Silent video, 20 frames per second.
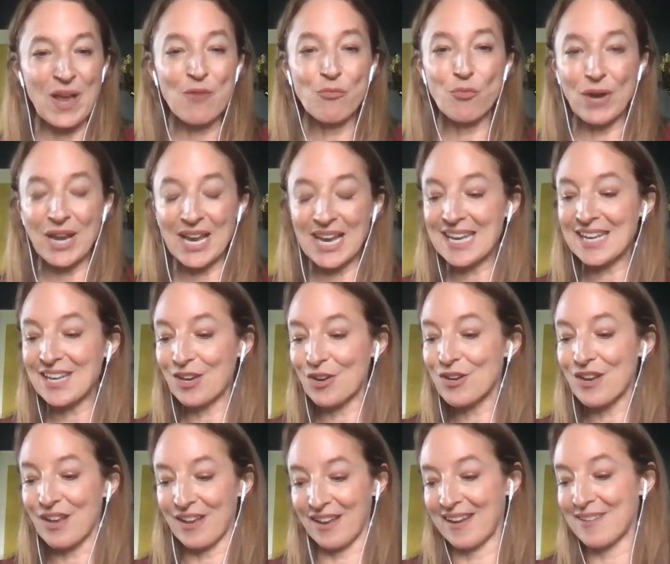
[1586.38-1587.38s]
We're
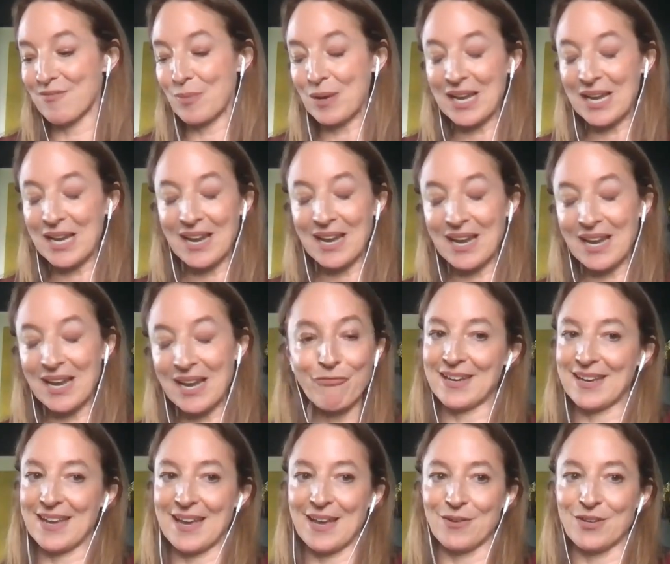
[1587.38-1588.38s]
really good at, and we
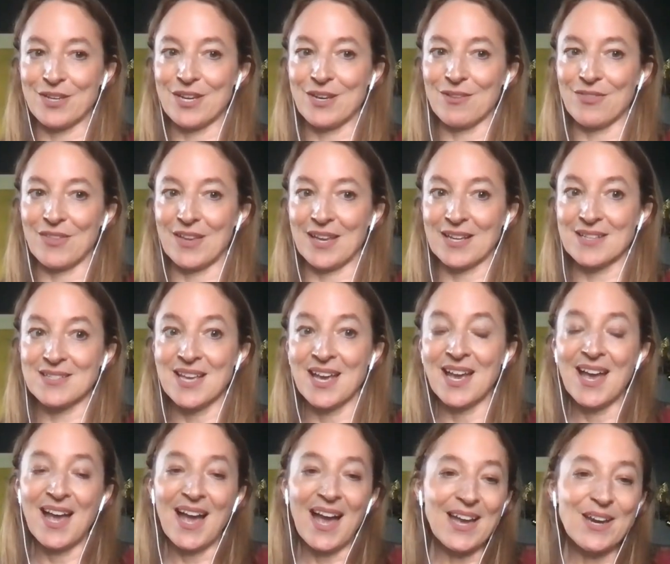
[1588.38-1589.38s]
love finding out new
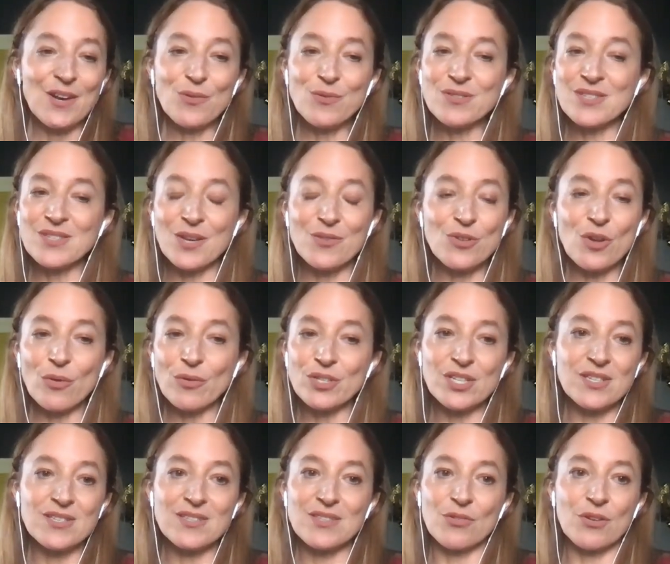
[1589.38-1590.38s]
things. And also
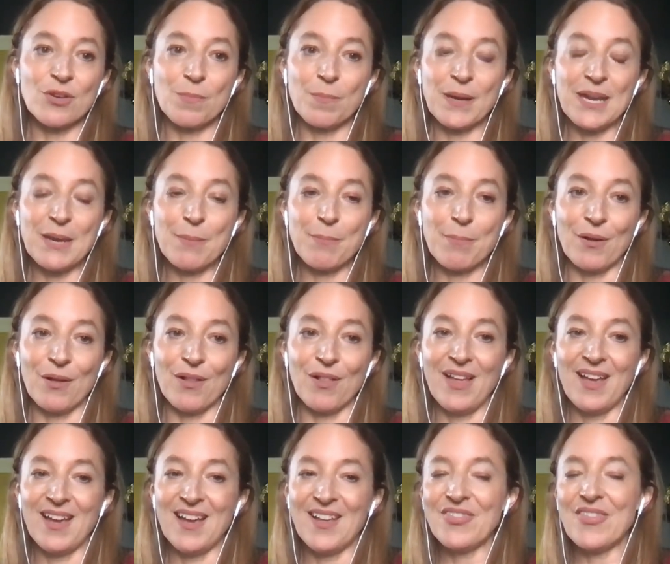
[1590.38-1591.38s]
not just through
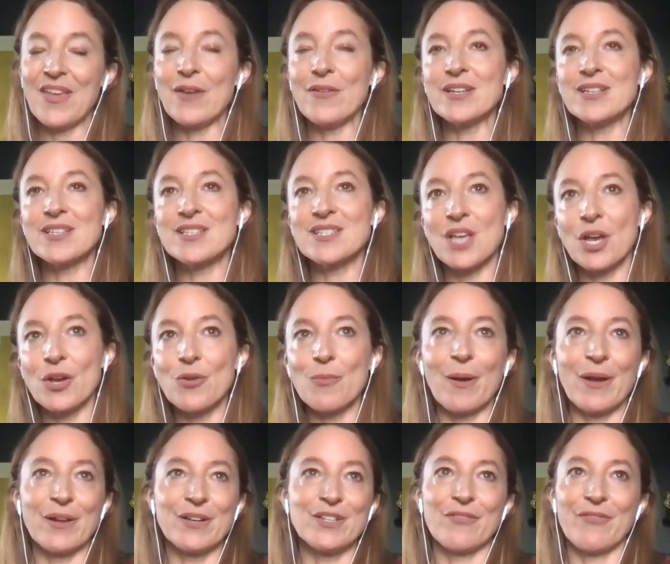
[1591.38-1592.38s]
people, there is
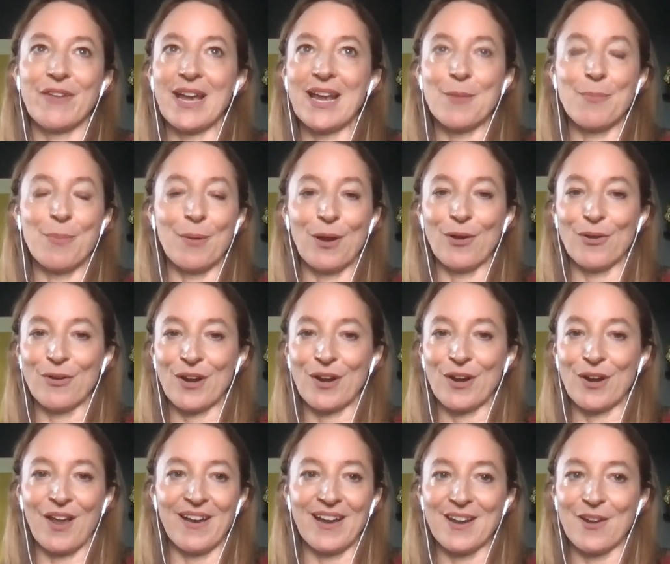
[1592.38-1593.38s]
so much
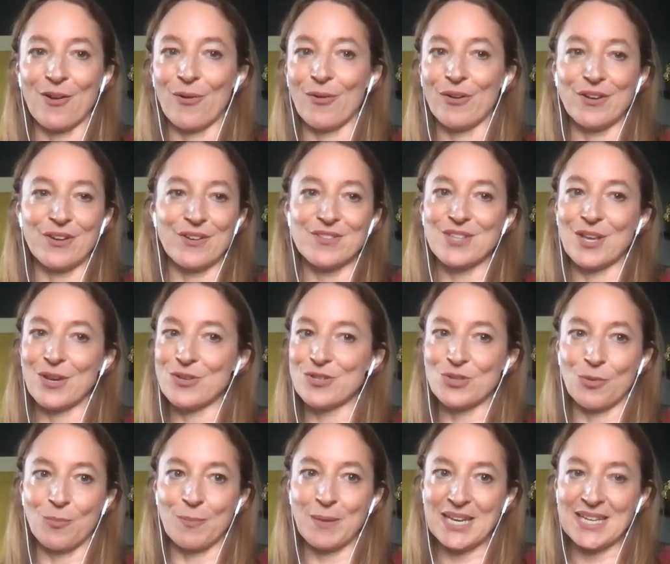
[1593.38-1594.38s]
available online or on
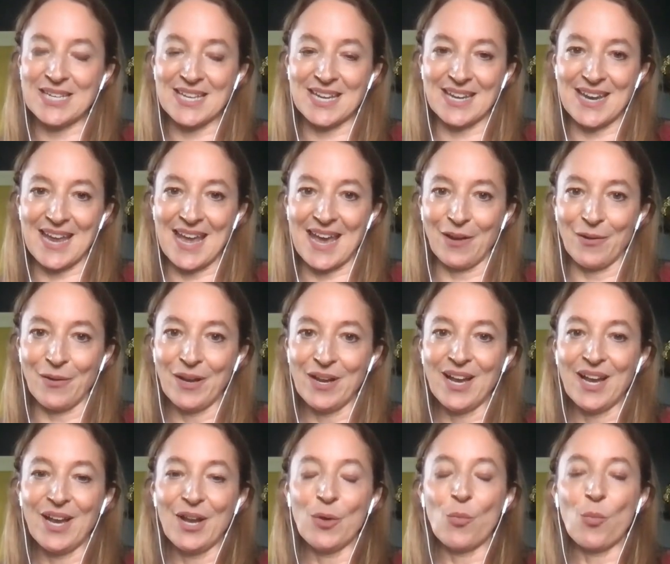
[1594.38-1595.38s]
social media
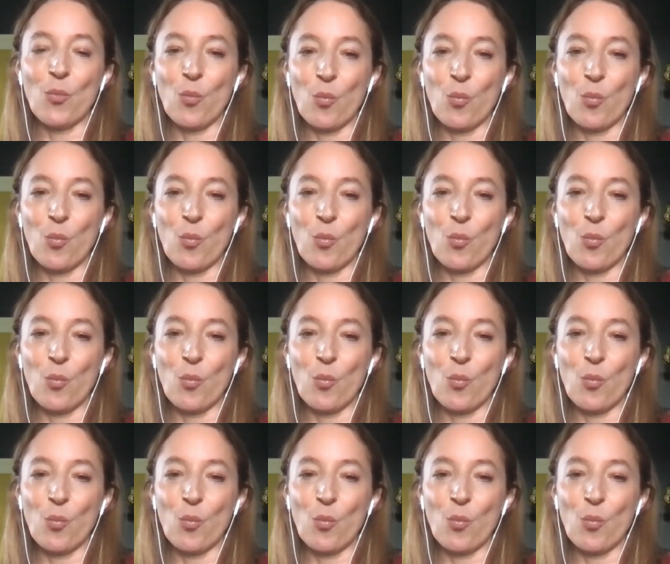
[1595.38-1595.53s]
now.